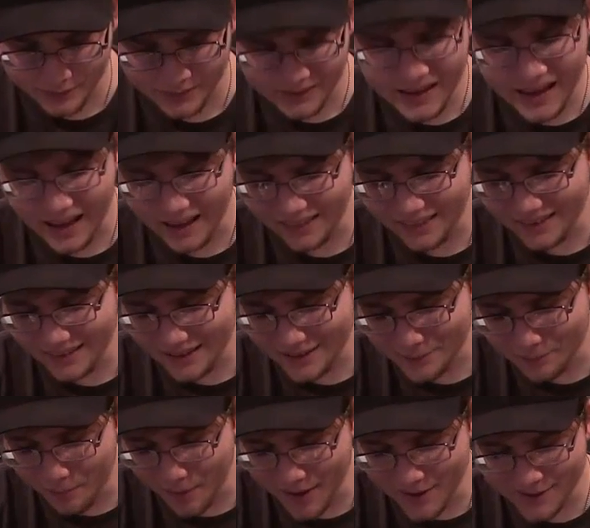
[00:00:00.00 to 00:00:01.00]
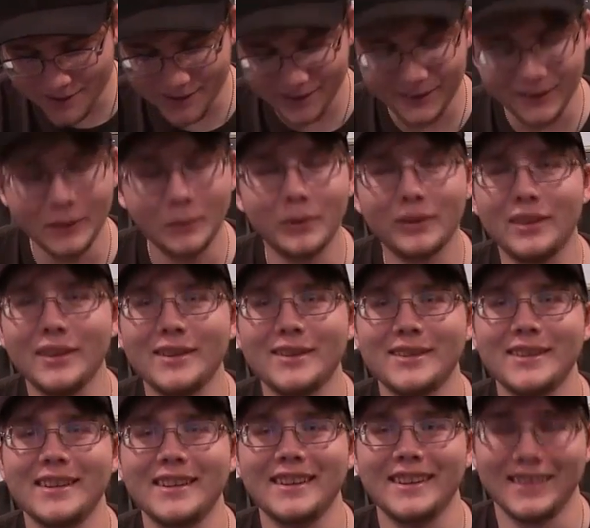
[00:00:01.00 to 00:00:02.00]
Yeah, I think that's basically what
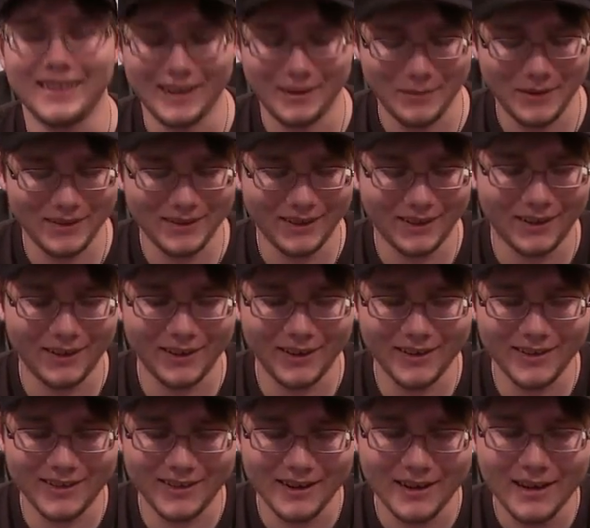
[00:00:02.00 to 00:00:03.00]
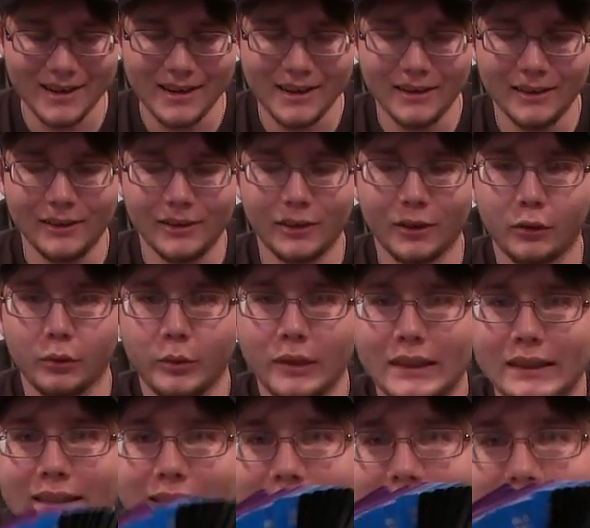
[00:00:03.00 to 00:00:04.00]
this is. I mean, the cards look
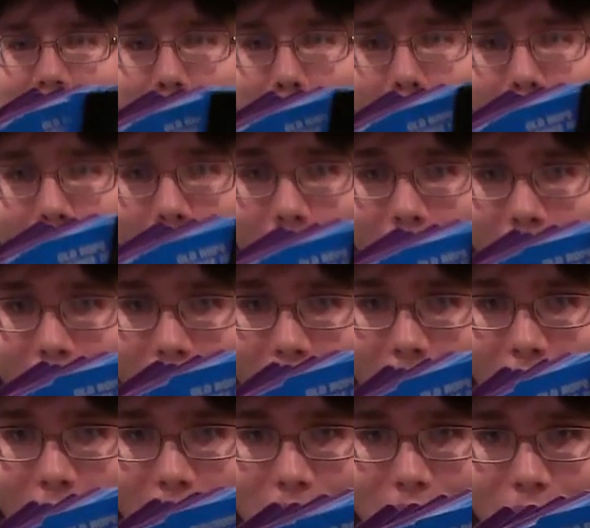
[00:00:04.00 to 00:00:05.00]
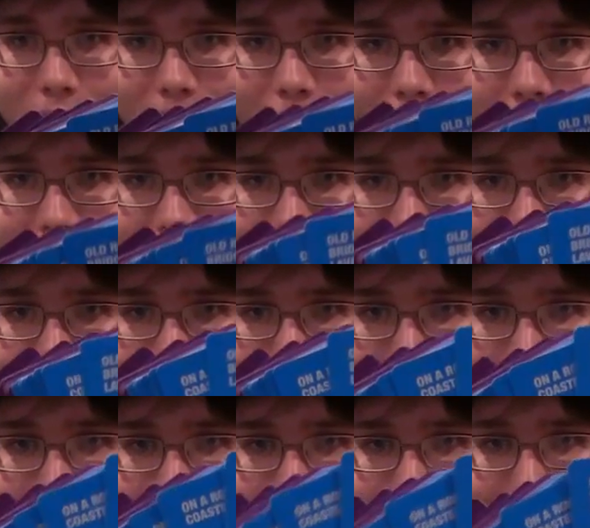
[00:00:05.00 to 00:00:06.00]
really similar to Cards Against
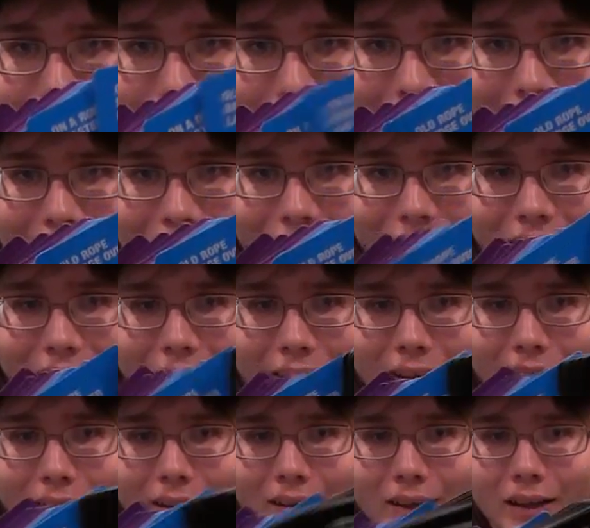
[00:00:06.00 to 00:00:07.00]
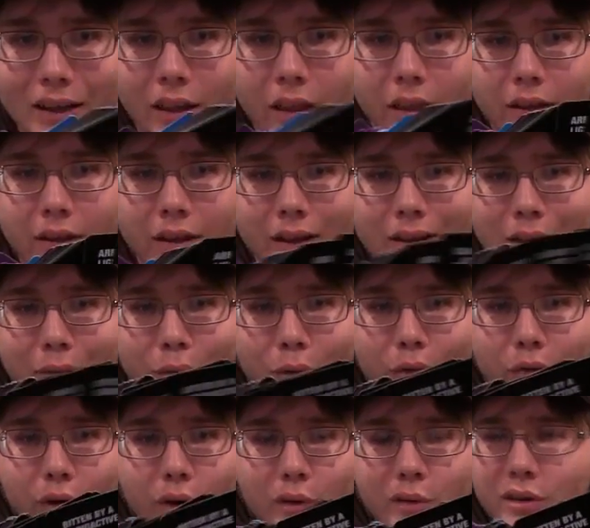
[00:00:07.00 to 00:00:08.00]
Humanity. So I guess it's like a, a
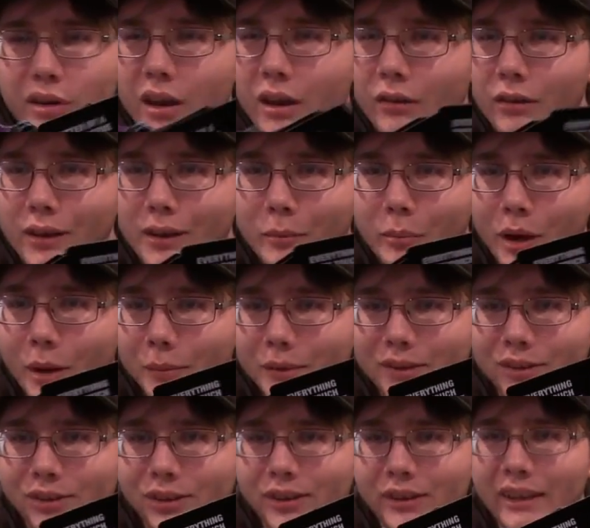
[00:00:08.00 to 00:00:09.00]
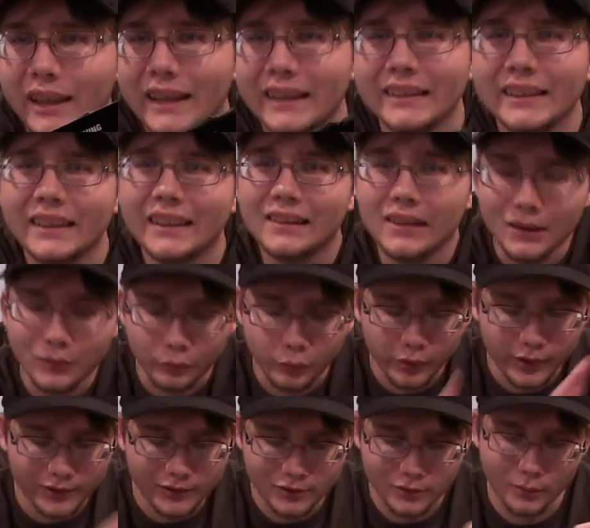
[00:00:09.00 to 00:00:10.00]
different version of it, probably slightly
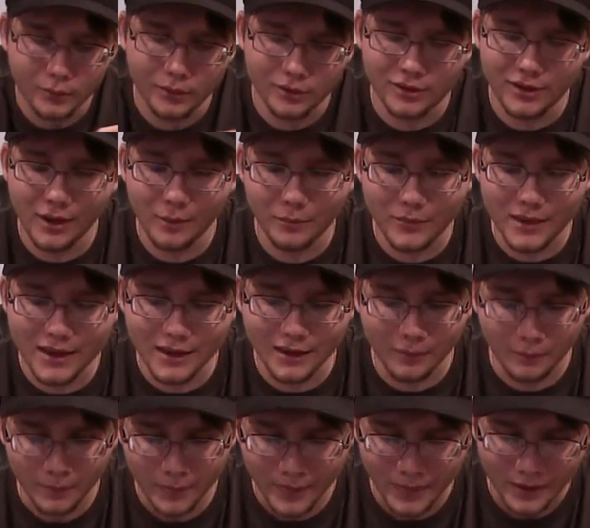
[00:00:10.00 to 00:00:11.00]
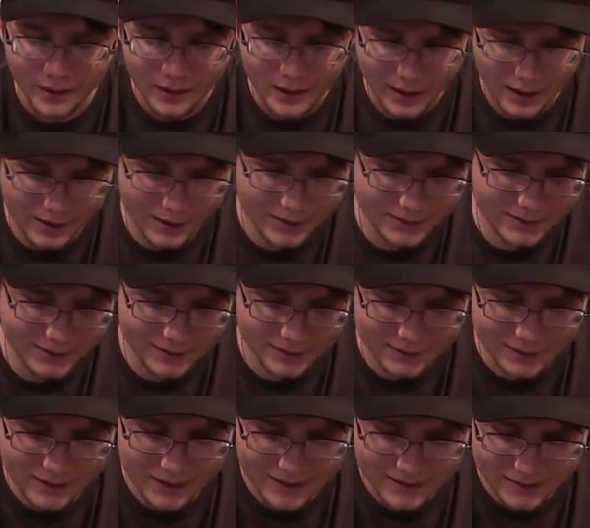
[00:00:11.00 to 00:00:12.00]
different or something. And uh,
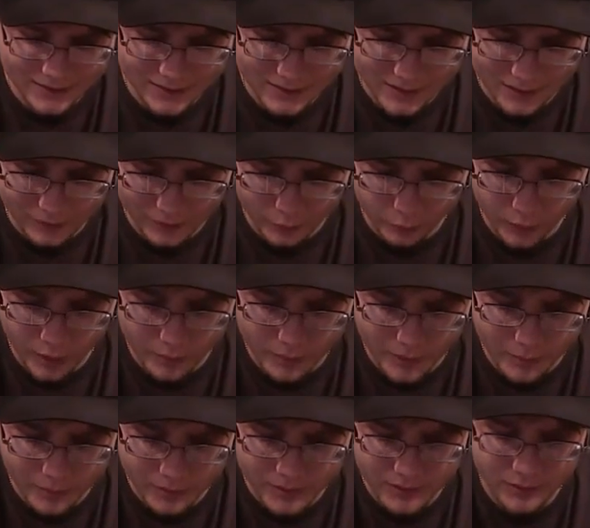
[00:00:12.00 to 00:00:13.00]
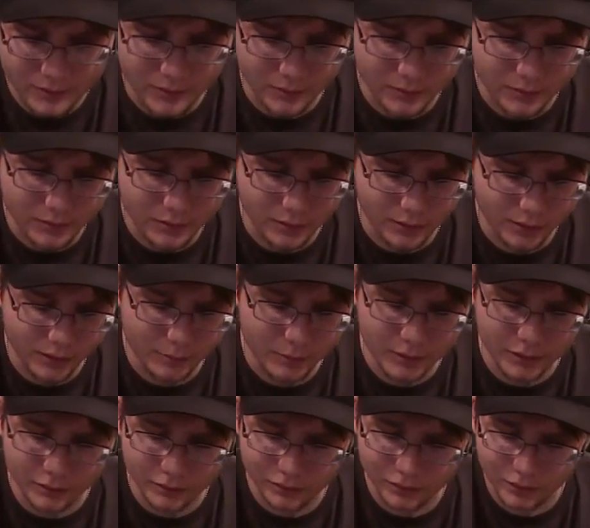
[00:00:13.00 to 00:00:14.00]
the dice just have like rock, paper, scissors on them,
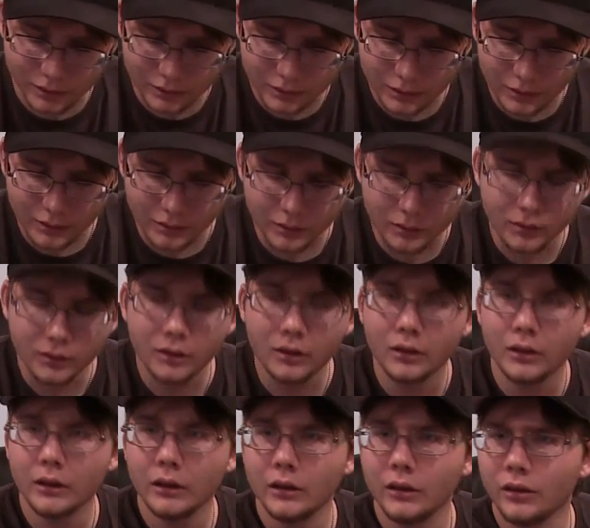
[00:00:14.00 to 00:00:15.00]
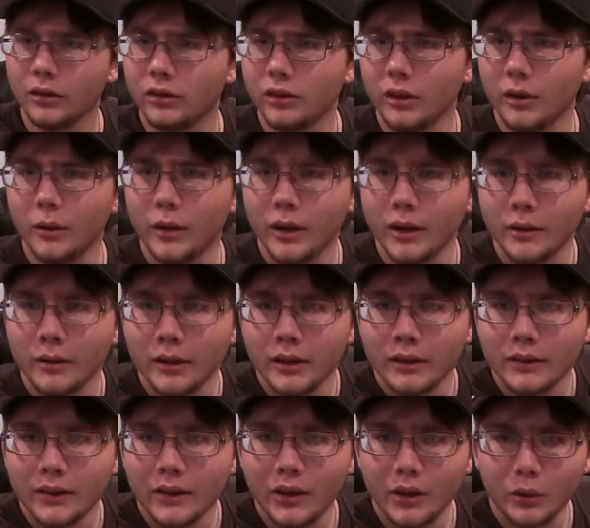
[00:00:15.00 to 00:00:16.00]
it looks like, yeah. So uh,
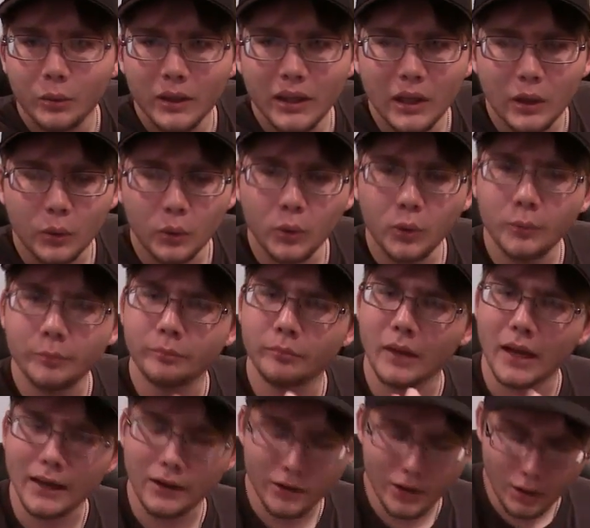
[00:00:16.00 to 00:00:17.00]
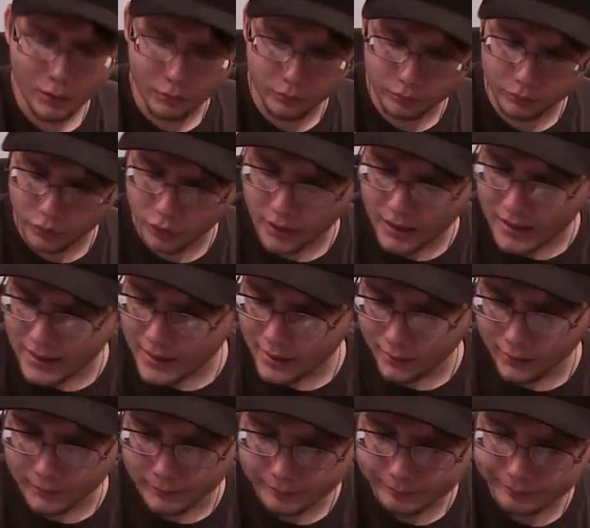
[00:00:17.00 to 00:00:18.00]
it looked really cool. I don't know. Try it
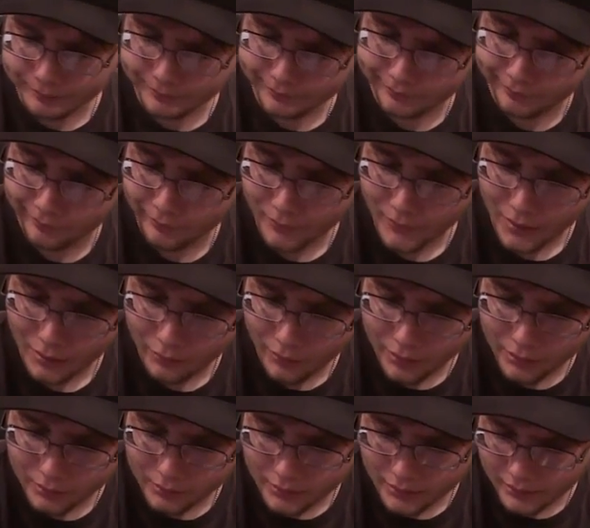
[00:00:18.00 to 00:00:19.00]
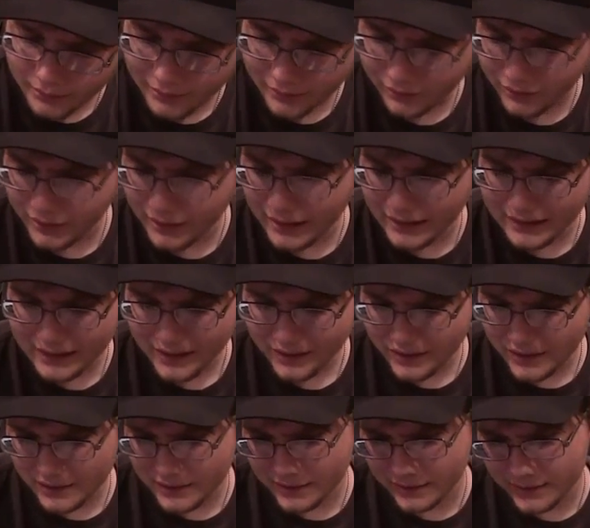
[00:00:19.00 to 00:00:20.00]
out. I can, like I said, I guess
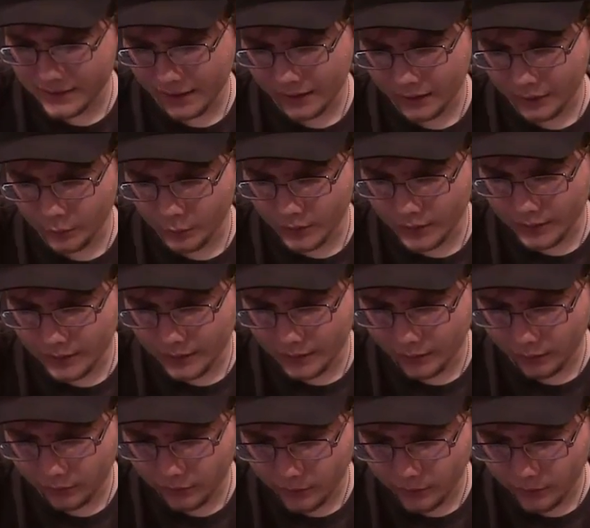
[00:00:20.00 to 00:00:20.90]
that's exactly what it is.